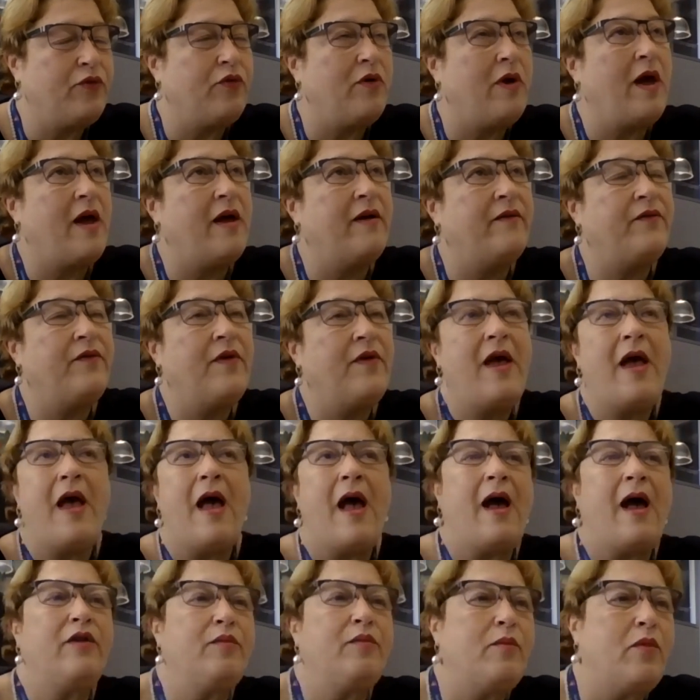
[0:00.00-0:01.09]
who have
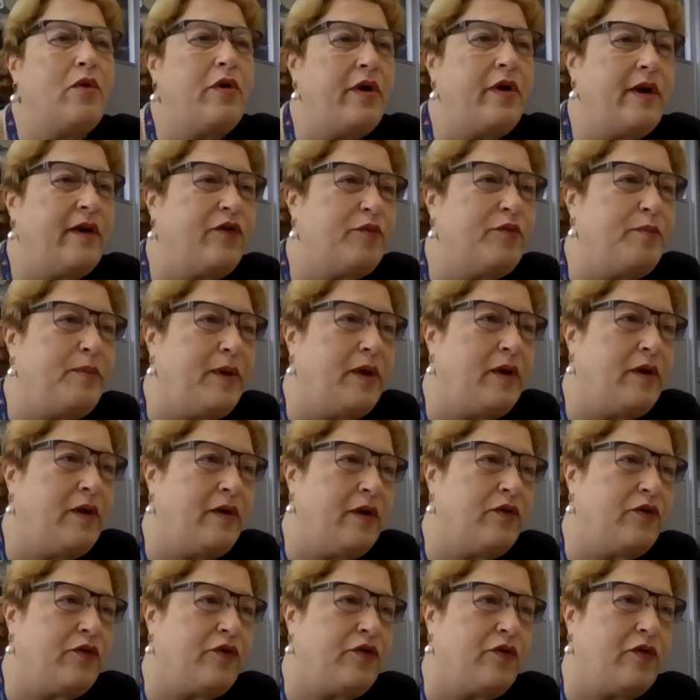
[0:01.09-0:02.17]
had more
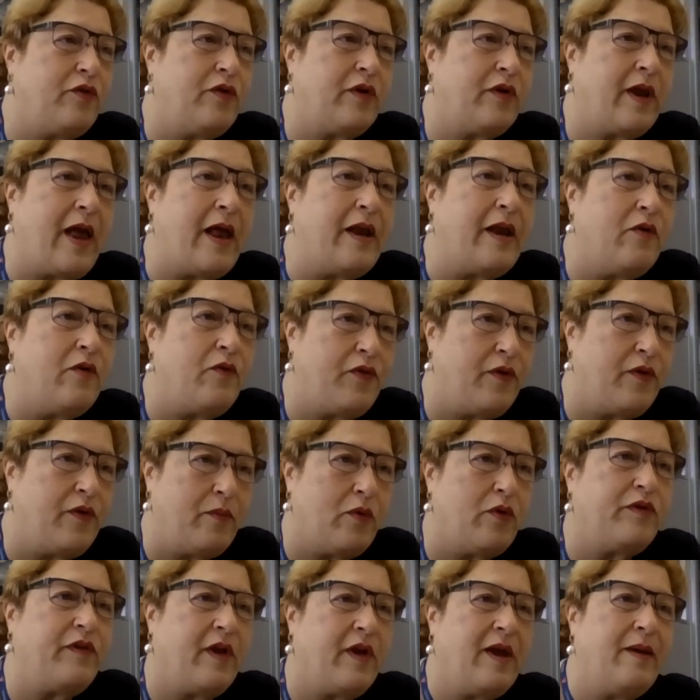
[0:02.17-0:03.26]
experience or can offer
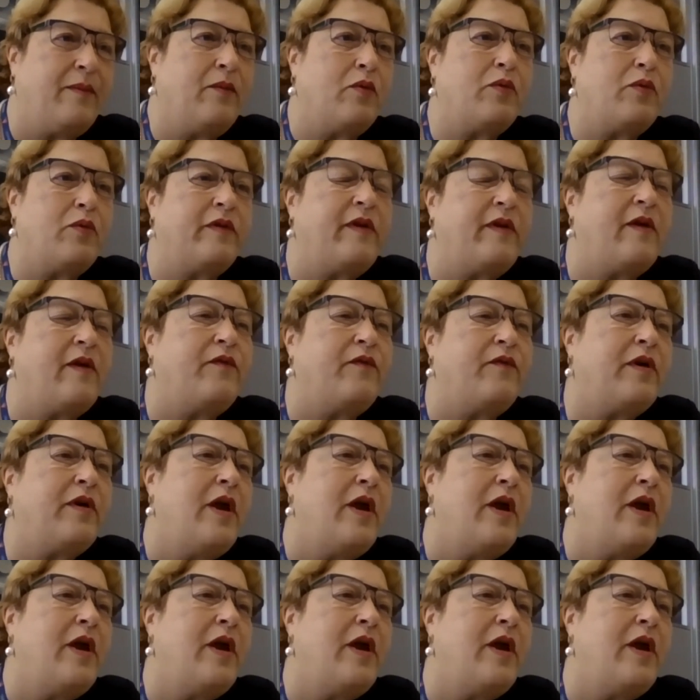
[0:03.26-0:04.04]
more time or whatever.